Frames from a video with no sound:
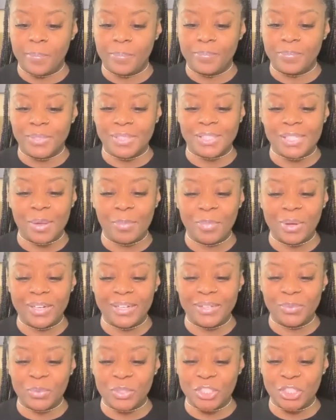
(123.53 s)

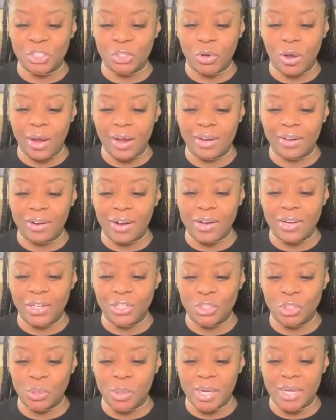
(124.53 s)
somebody was trying on a
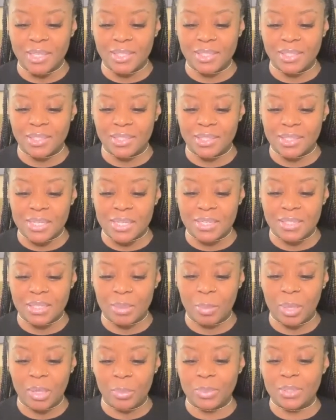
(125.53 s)
dress.
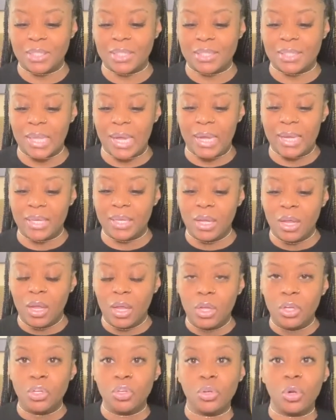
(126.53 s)
Somebody was just like,
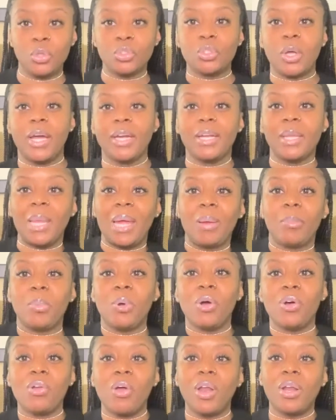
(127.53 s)
you know, trying to like
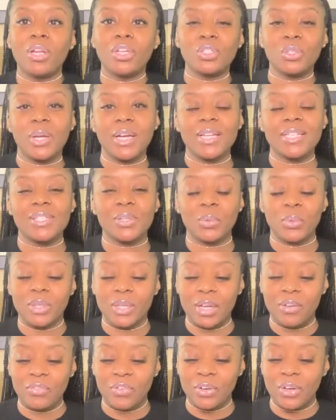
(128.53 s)
put on a dress or
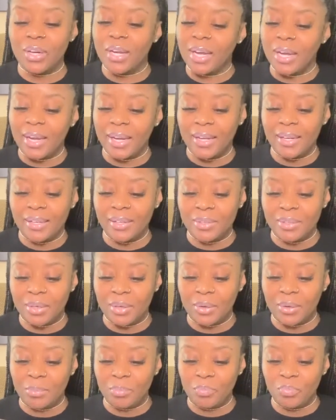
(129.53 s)
whatever,
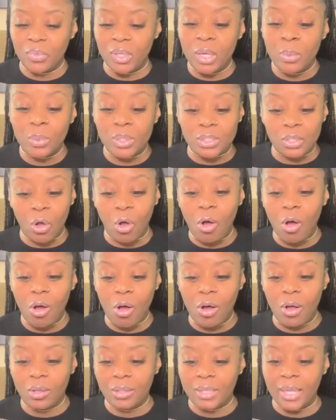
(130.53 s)
and it was
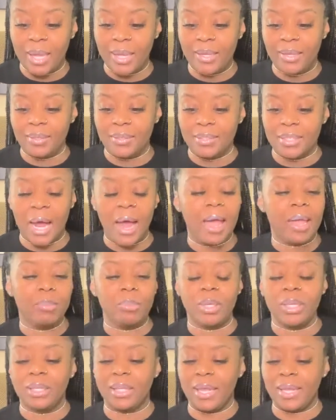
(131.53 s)
all like
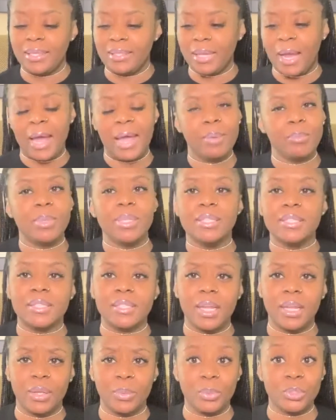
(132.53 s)
diamond
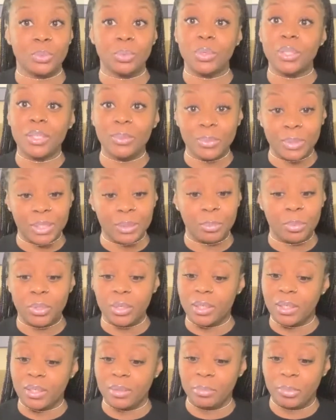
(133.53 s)
stud. It was really, really
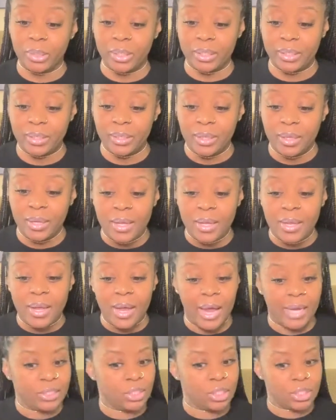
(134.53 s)
pretty, but
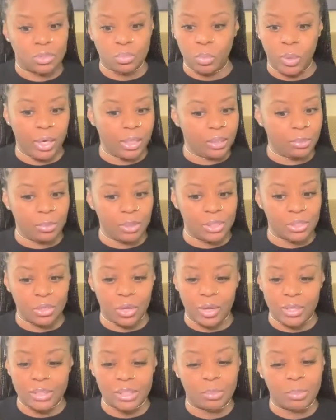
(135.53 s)
I just randomly
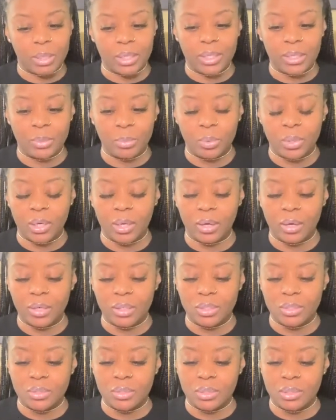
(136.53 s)
saw somebody putting on a
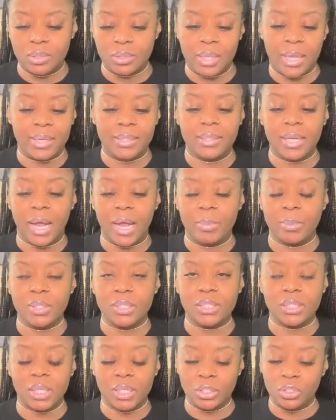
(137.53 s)
like diamond
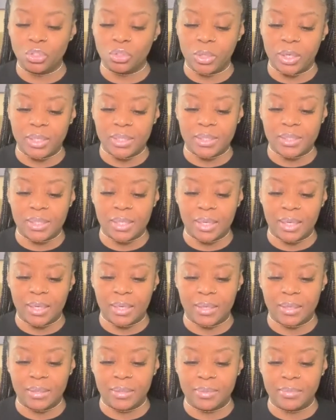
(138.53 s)
studded dress,
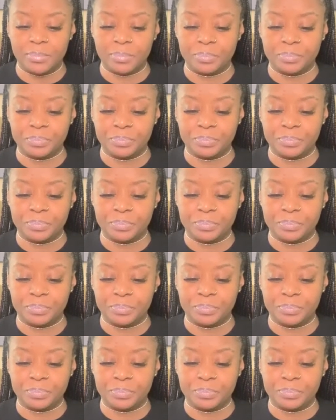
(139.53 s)
and